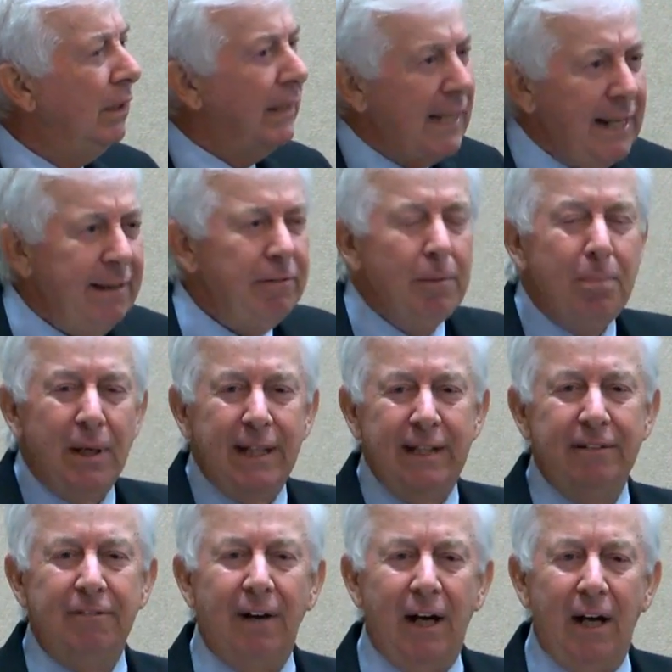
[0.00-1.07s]
Get everybody
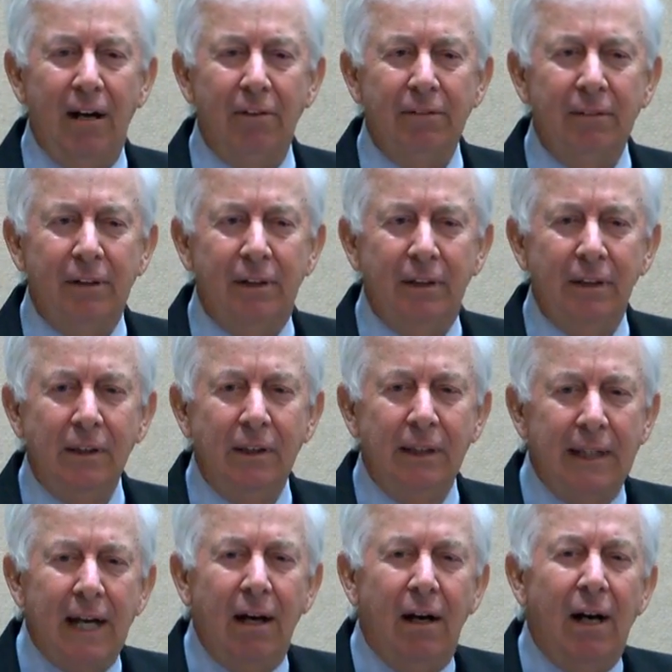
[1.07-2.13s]
involved.
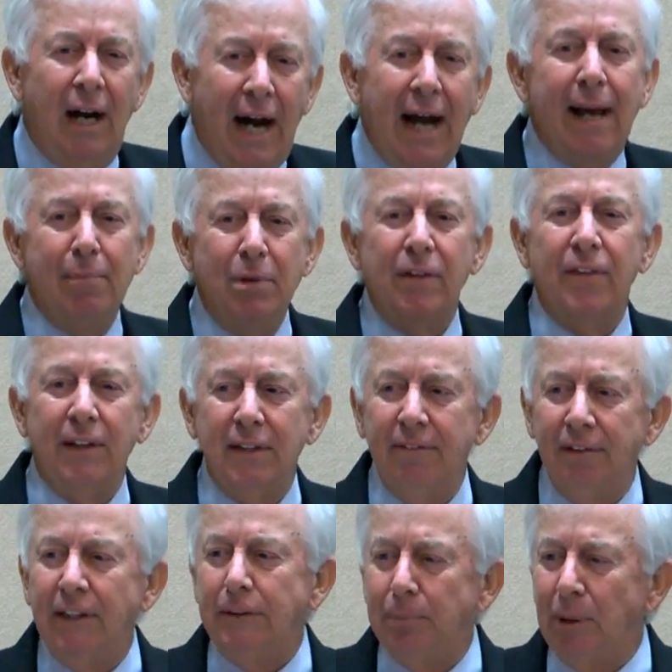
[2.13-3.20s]
Now, I happen to think the
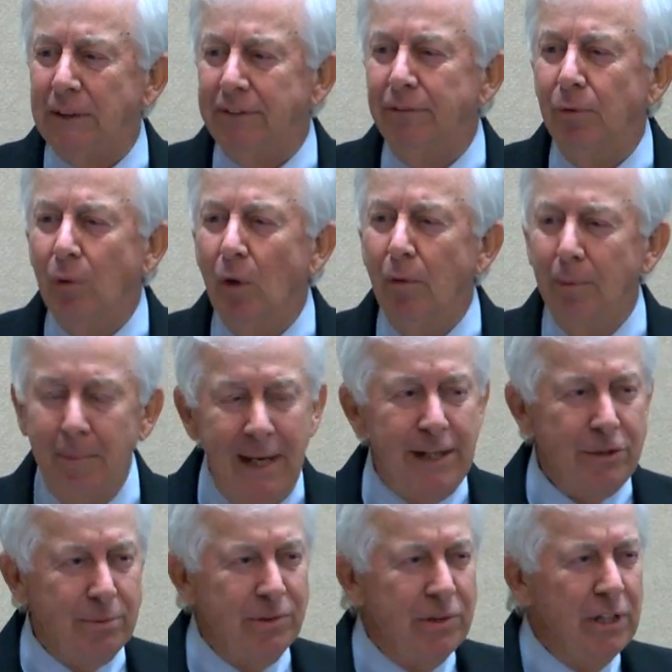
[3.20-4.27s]
Vice President of Enrollment
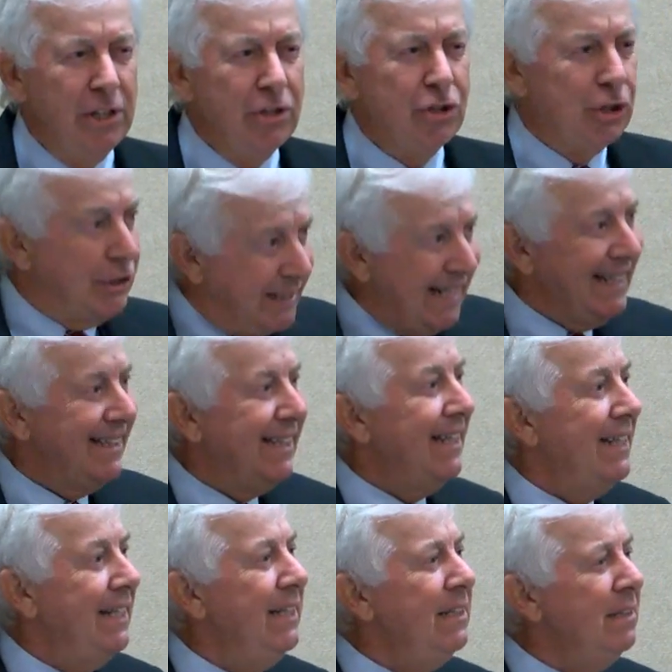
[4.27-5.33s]
Management should take the
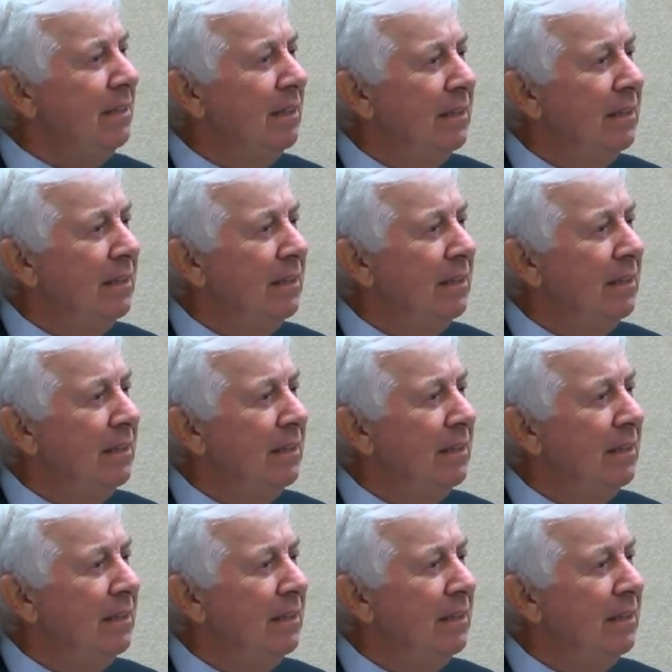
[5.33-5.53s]
heat.